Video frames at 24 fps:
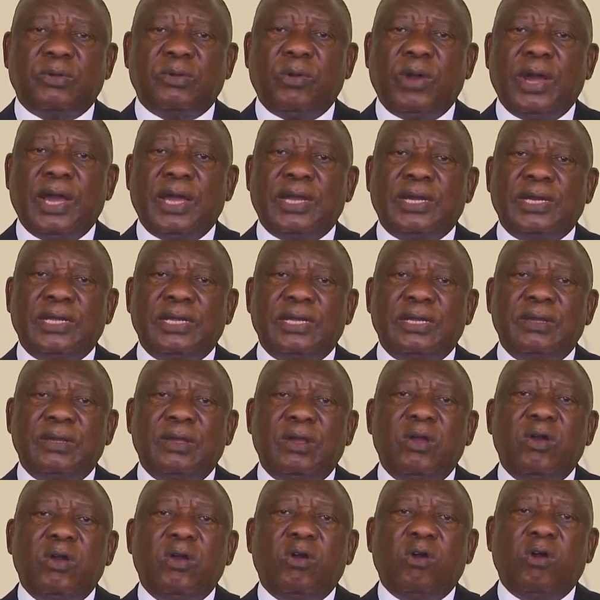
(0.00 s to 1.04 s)

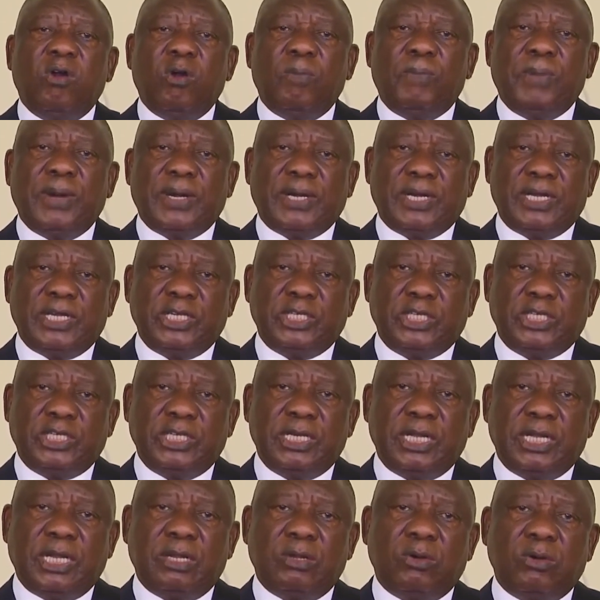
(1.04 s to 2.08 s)
requiring
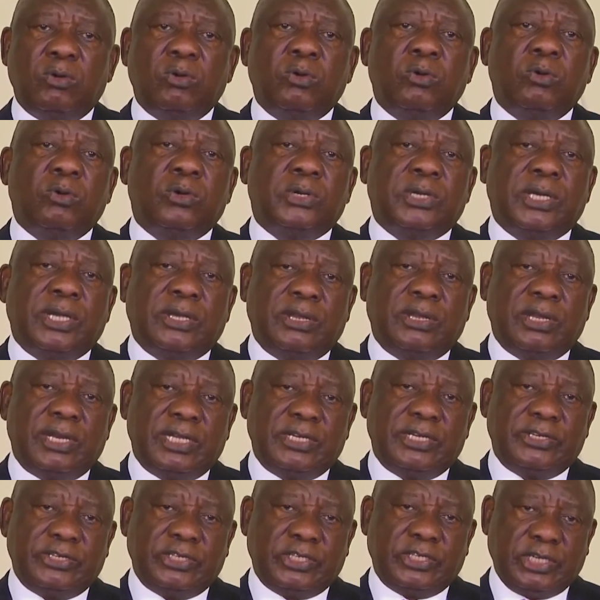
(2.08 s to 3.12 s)
operational or
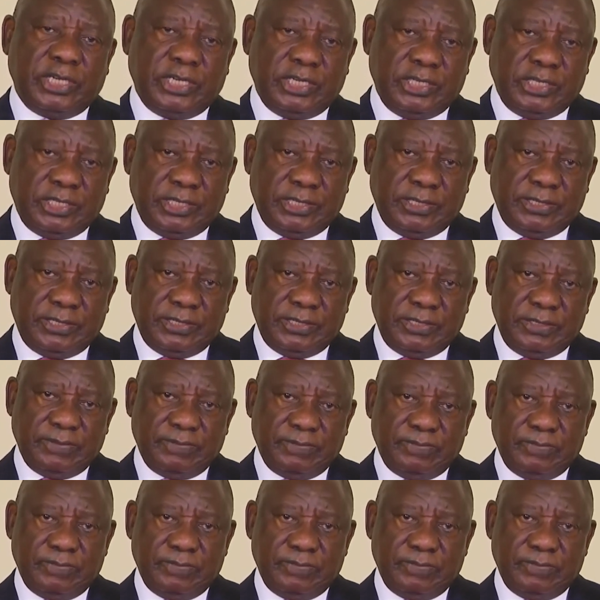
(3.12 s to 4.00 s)
regulatory changes.